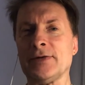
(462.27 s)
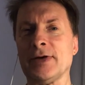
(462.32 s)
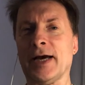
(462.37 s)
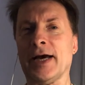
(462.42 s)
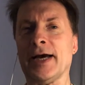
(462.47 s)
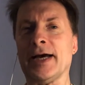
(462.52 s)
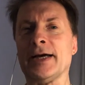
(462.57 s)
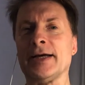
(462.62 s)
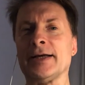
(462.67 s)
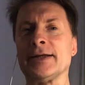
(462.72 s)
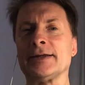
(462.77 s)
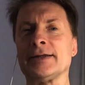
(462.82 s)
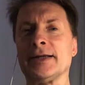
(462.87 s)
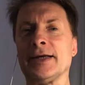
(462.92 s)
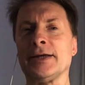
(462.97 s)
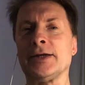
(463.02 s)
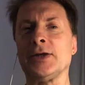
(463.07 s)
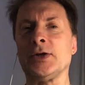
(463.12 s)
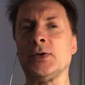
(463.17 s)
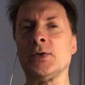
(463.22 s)
and that
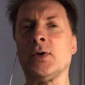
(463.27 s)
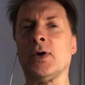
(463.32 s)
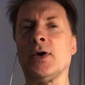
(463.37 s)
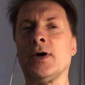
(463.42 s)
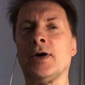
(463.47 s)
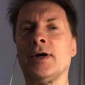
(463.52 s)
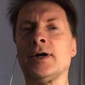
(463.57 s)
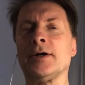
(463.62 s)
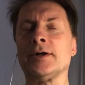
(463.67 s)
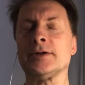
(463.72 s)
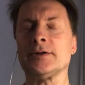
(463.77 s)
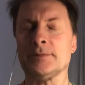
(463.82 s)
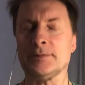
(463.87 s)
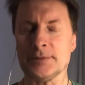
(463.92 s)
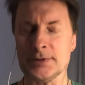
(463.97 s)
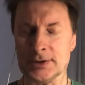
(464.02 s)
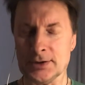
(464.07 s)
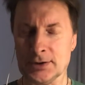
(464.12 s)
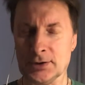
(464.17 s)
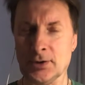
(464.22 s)
you are
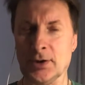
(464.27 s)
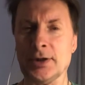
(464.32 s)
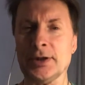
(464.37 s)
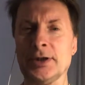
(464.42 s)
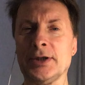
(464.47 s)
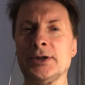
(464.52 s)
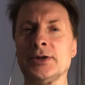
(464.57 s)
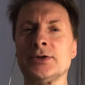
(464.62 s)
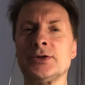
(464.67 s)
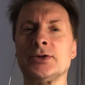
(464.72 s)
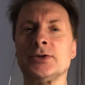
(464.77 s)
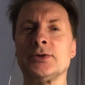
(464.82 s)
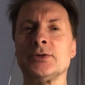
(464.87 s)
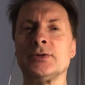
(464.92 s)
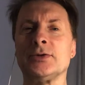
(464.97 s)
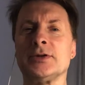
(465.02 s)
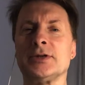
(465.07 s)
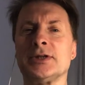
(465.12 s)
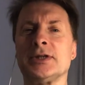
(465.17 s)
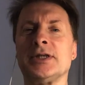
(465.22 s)
starting to
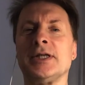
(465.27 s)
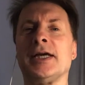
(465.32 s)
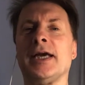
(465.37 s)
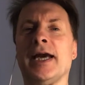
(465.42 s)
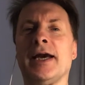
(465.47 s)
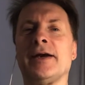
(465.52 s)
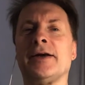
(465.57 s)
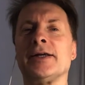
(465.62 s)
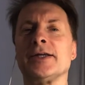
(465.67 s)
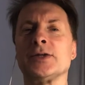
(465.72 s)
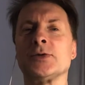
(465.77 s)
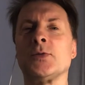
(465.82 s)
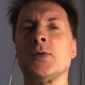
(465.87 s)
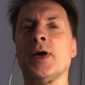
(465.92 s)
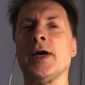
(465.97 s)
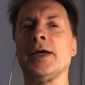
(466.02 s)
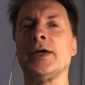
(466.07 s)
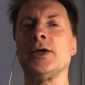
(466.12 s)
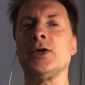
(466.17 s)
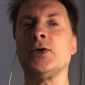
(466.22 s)
see areas where
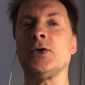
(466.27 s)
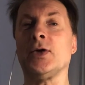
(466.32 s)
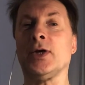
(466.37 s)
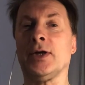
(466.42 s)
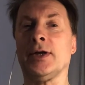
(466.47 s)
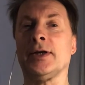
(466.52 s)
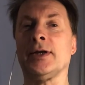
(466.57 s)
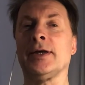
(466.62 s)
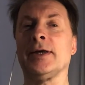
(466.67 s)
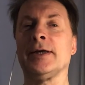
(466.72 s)
you can